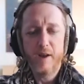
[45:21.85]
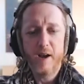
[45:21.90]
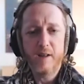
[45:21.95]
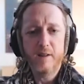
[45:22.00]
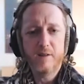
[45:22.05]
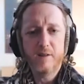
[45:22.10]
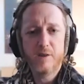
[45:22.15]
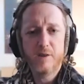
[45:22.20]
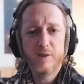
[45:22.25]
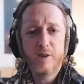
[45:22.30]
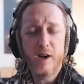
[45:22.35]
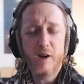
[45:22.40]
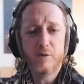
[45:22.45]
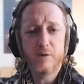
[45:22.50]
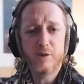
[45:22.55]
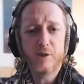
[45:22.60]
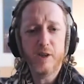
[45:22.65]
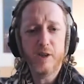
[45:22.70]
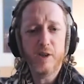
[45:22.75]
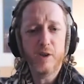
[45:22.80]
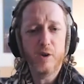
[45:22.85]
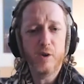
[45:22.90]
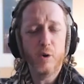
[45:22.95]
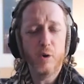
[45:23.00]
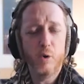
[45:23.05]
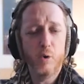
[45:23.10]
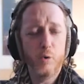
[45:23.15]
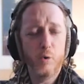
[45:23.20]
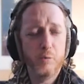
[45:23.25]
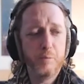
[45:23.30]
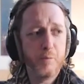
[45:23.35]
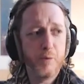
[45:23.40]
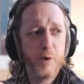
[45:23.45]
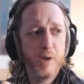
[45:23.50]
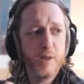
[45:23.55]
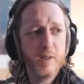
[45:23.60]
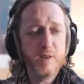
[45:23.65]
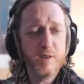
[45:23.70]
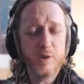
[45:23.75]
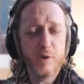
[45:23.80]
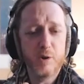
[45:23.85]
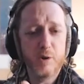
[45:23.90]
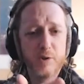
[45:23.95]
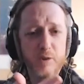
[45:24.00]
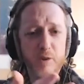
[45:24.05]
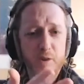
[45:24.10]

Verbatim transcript: That sounds like an old Prince